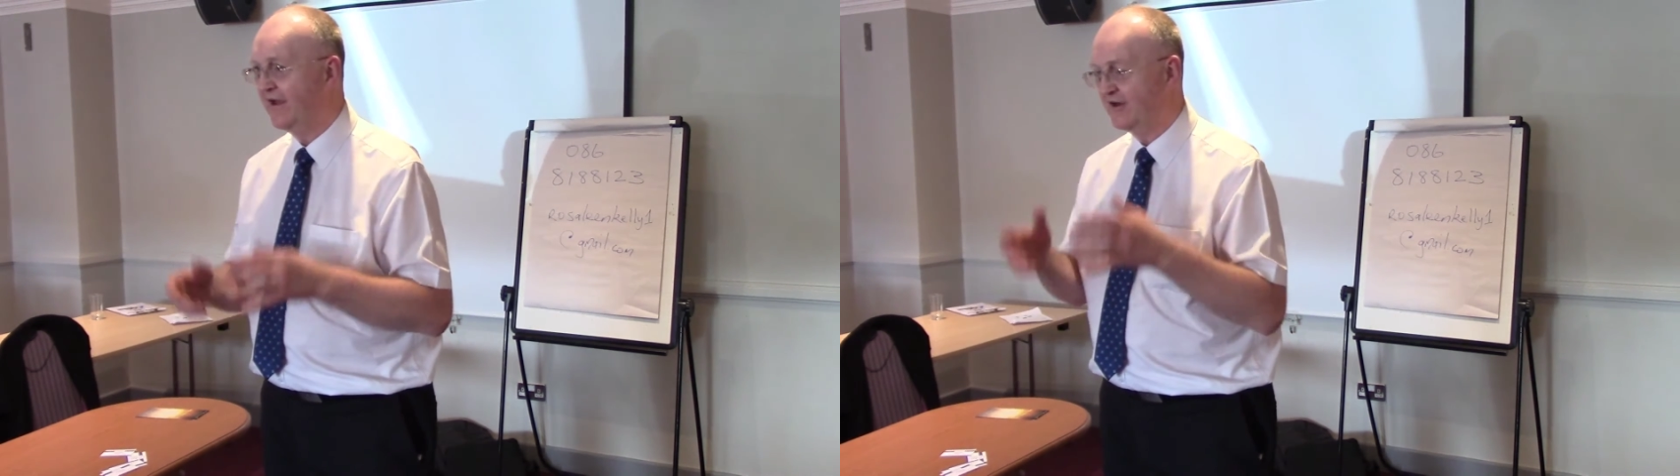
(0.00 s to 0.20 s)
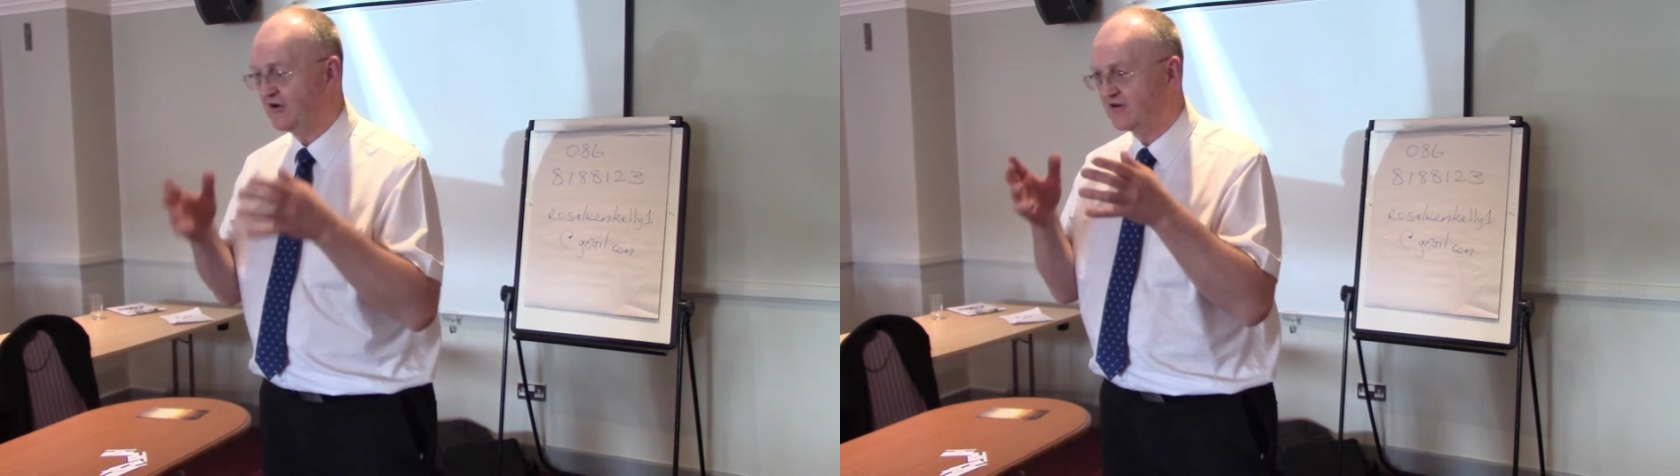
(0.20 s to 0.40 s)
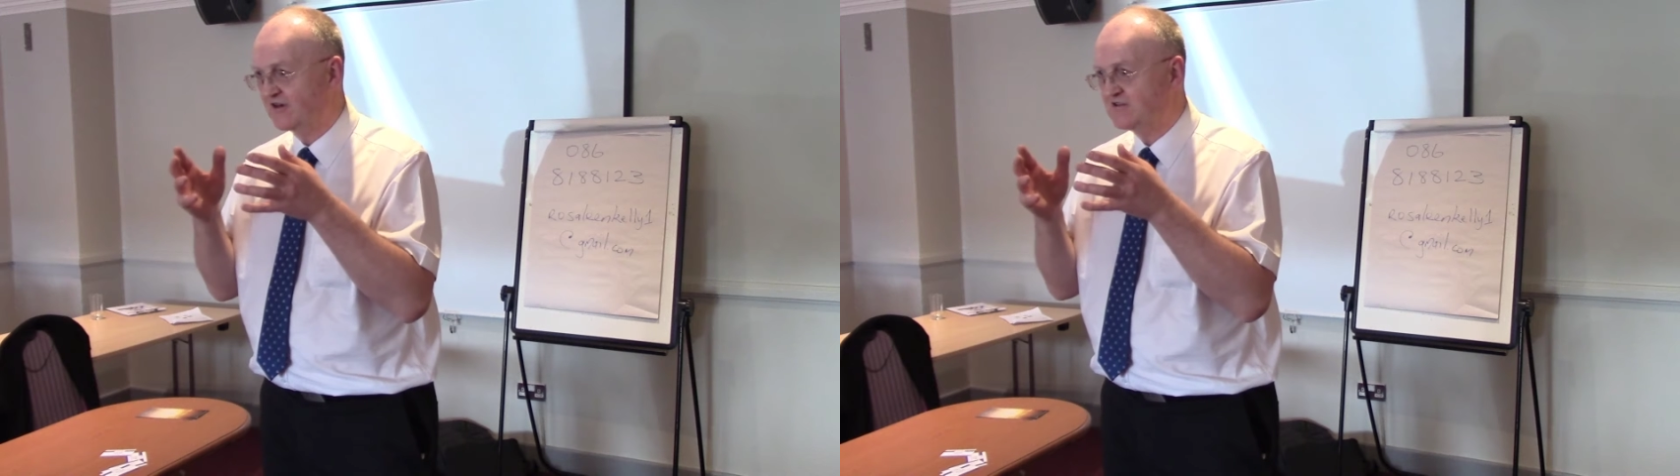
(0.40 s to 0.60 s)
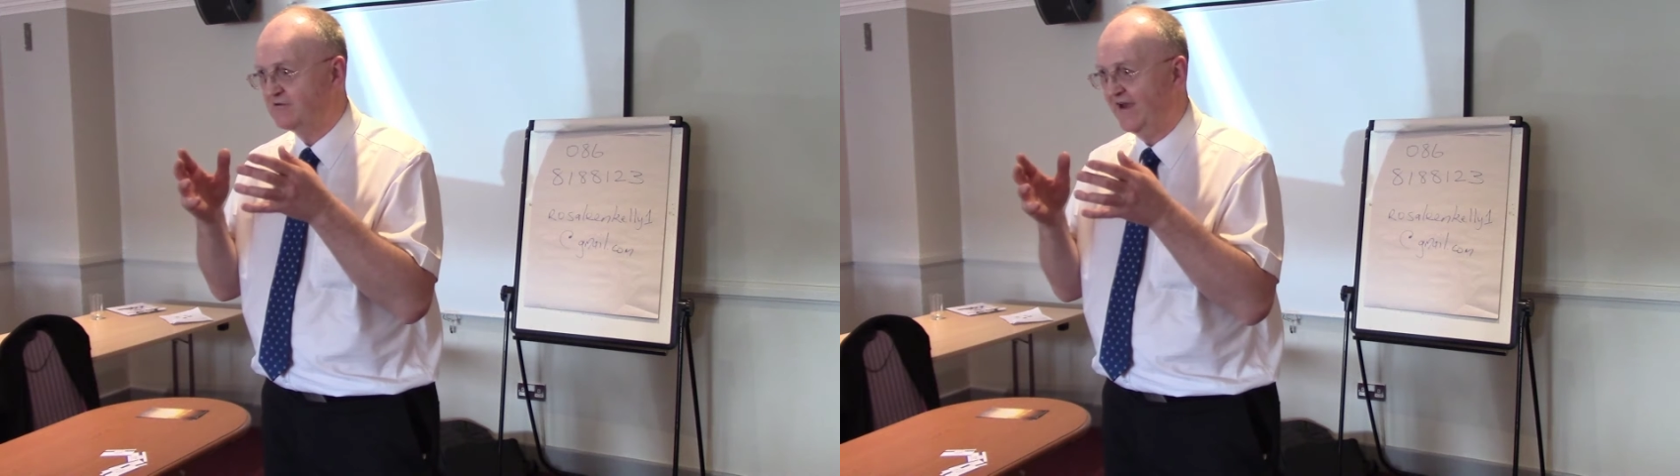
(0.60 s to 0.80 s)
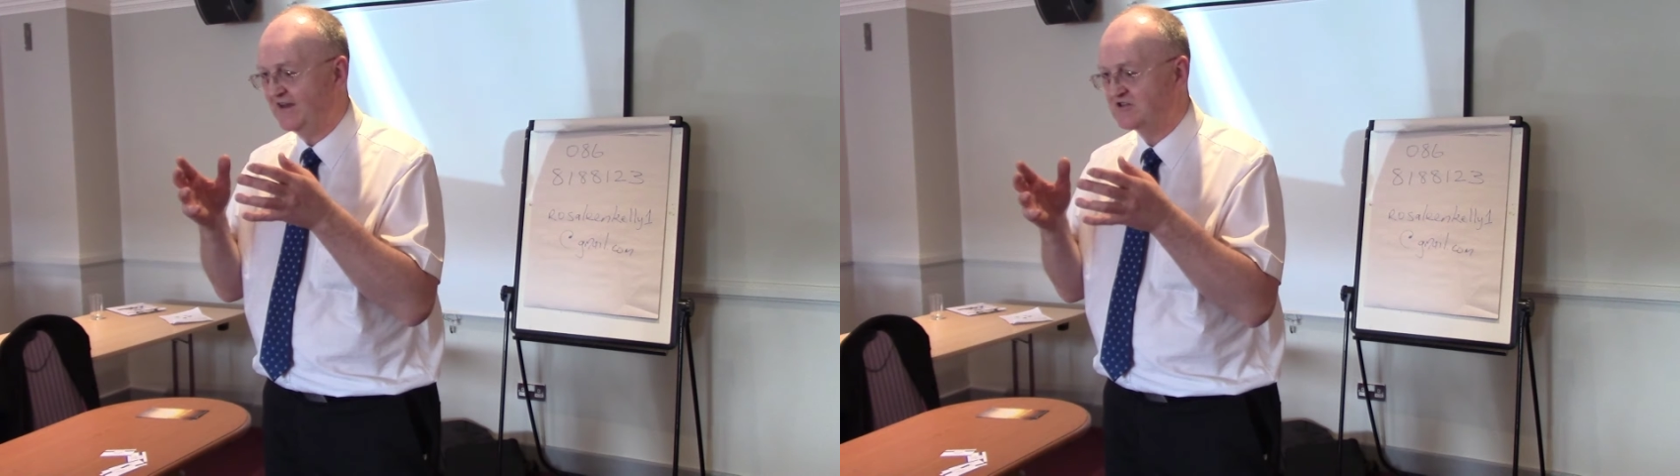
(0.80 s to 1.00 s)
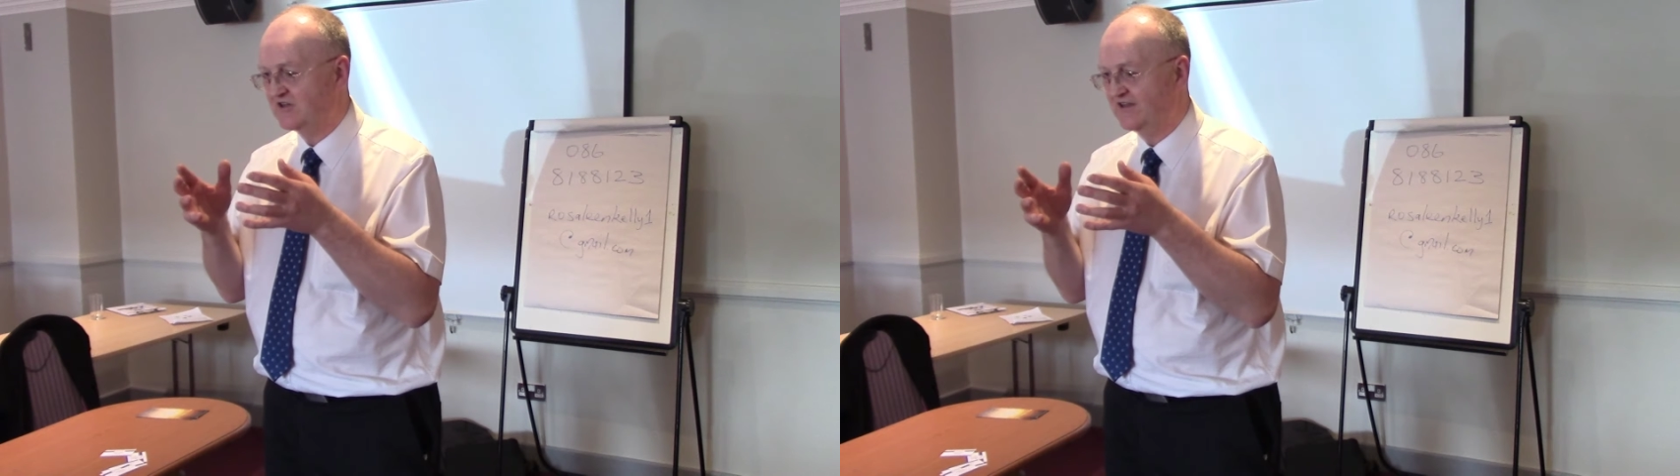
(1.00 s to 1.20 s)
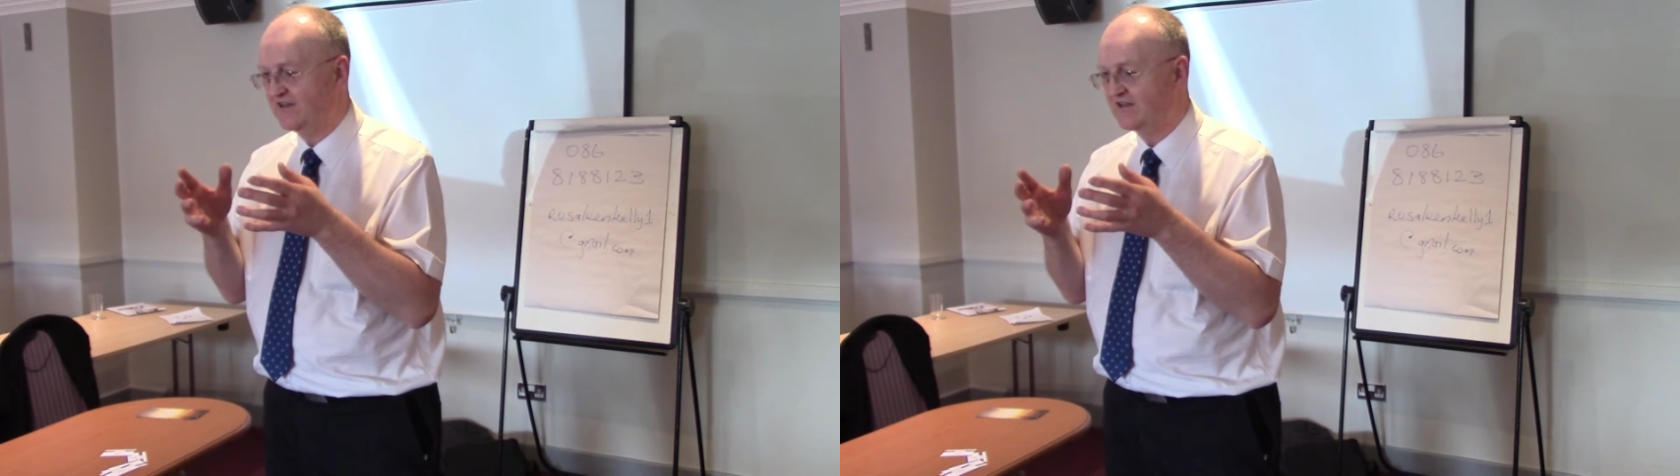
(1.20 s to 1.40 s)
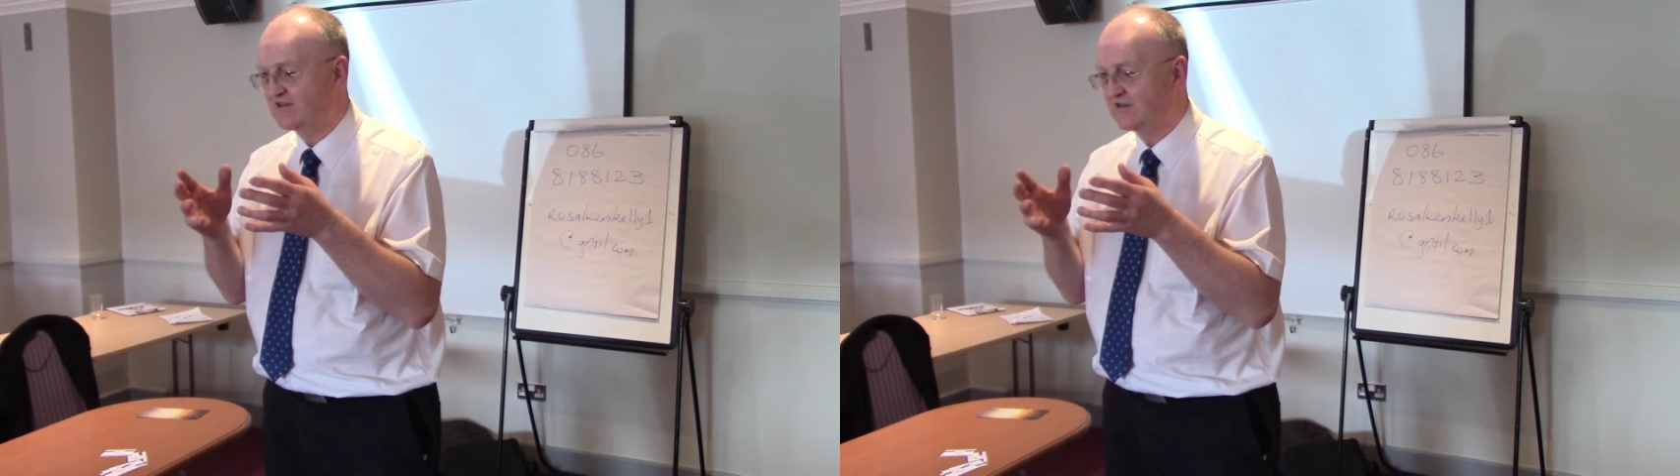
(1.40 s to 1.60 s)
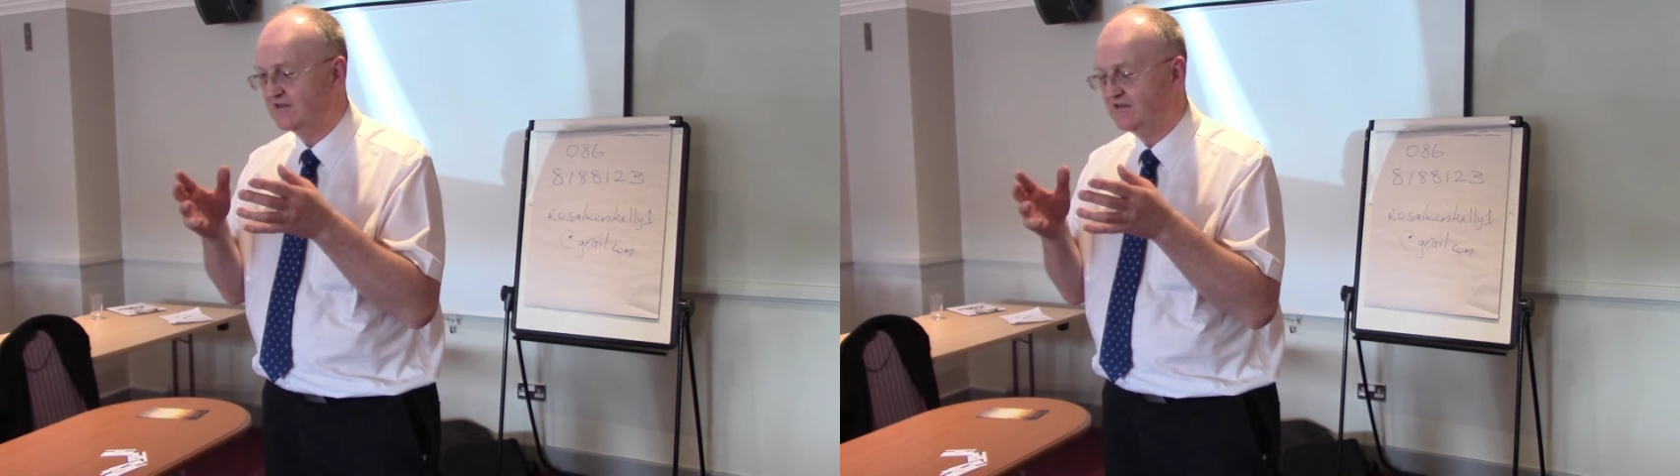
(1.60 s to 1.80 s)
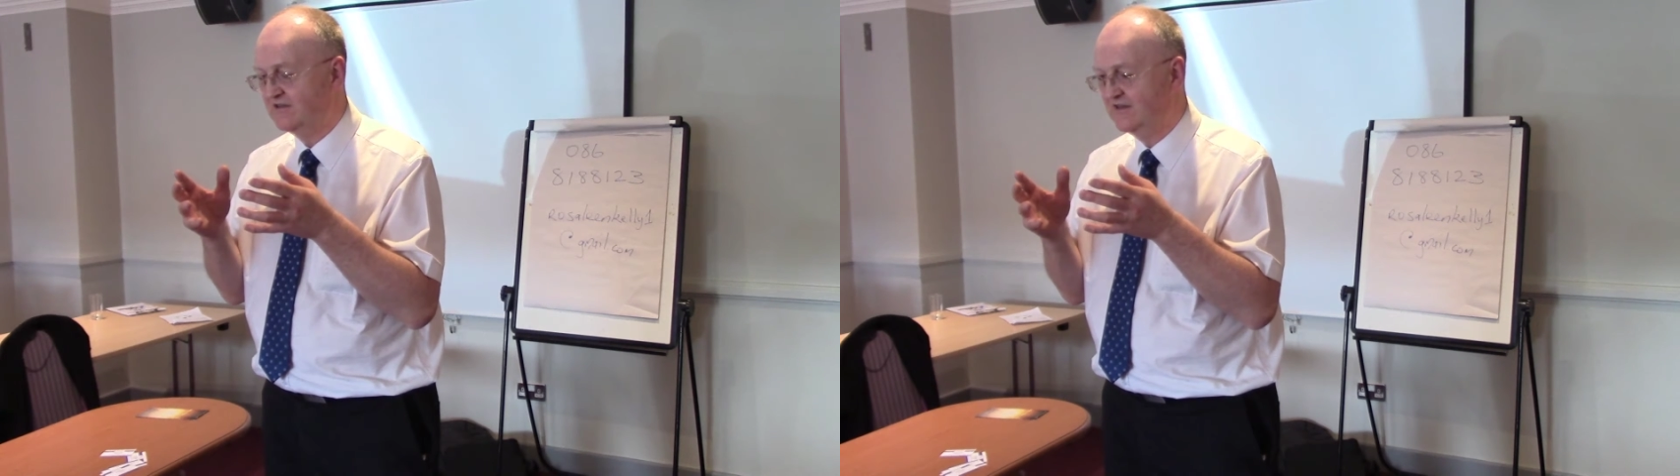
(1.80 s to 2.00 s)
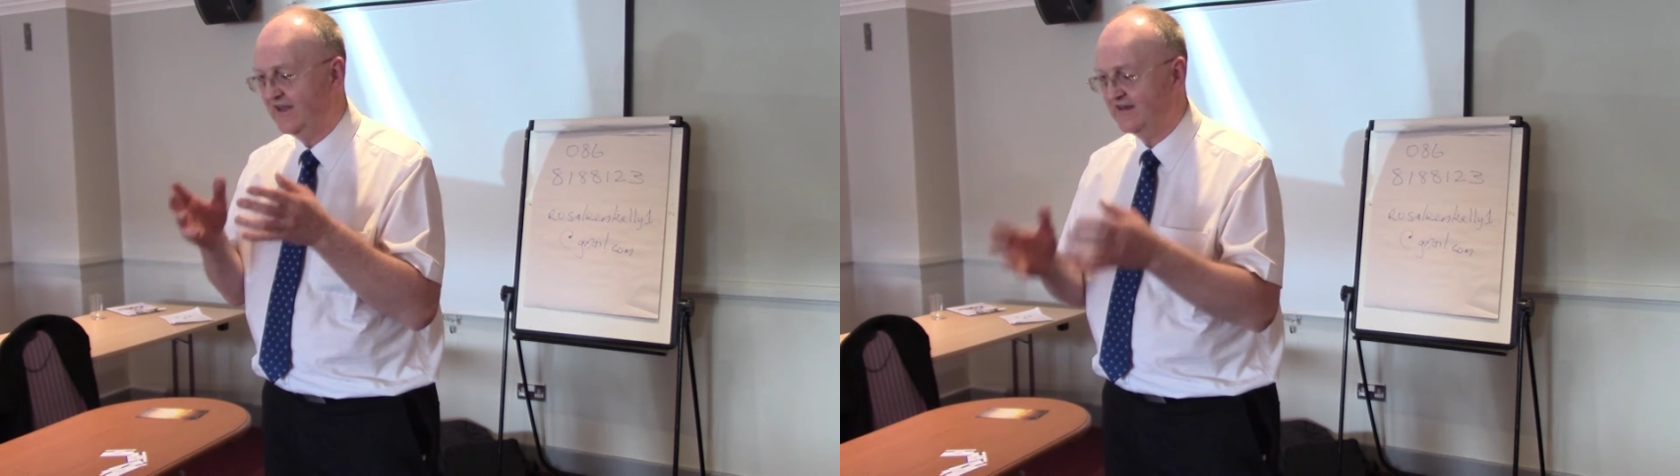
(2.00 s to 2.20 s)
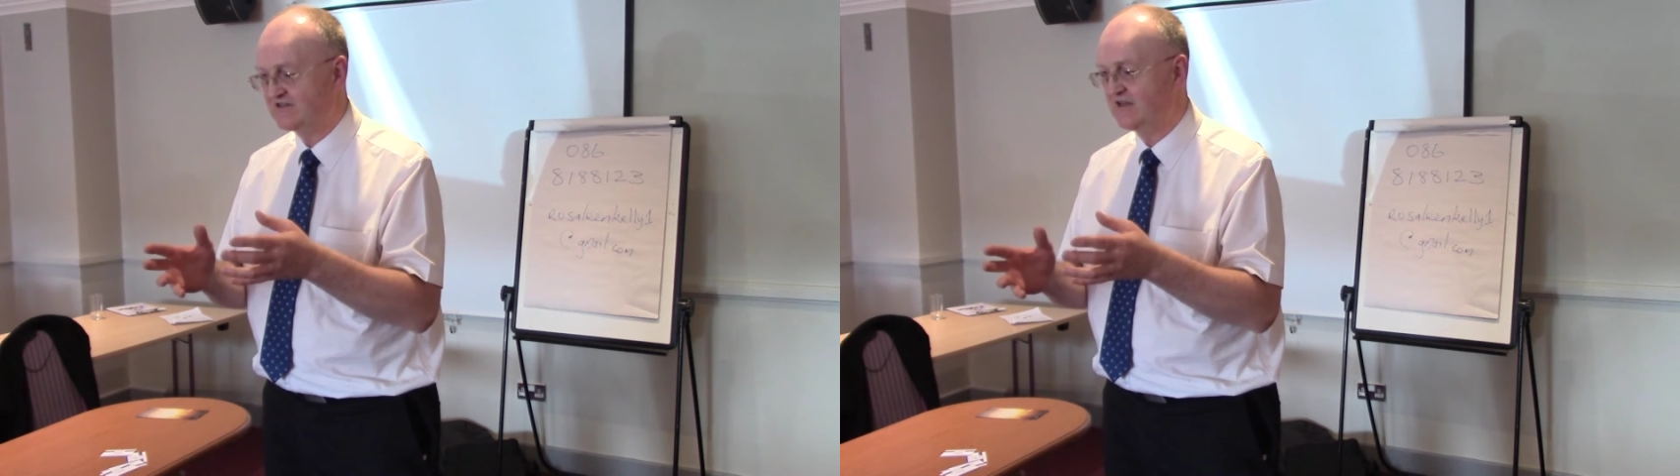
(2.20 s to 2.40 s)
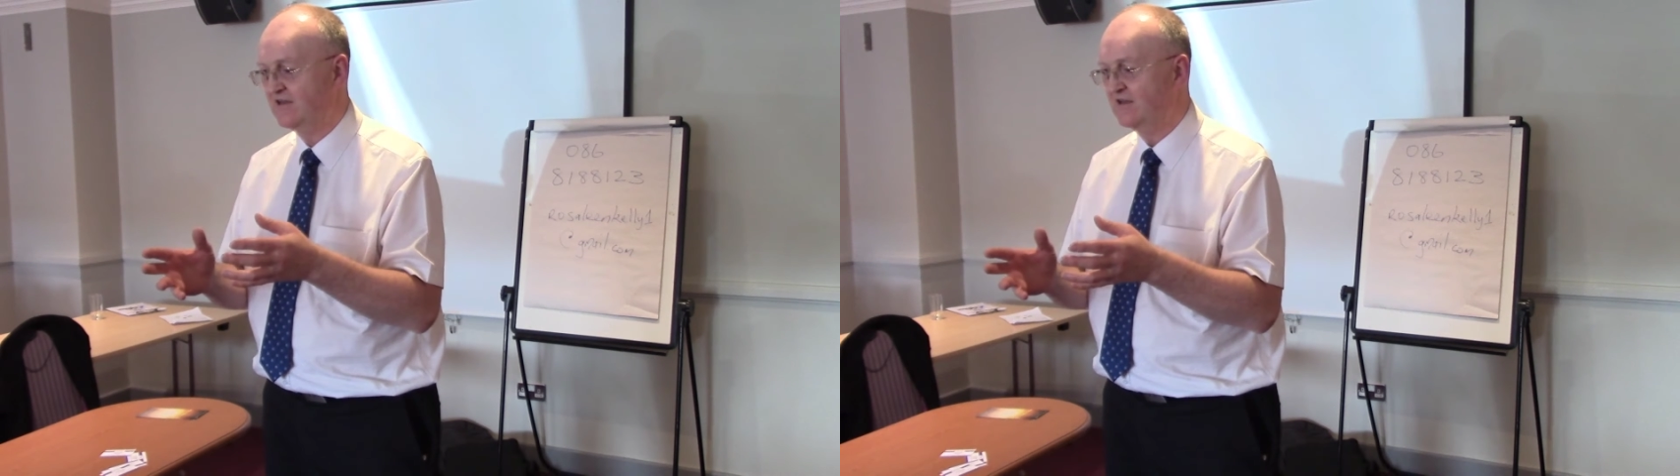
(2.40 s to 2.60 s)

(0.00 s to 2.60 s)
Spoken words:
in order to actually get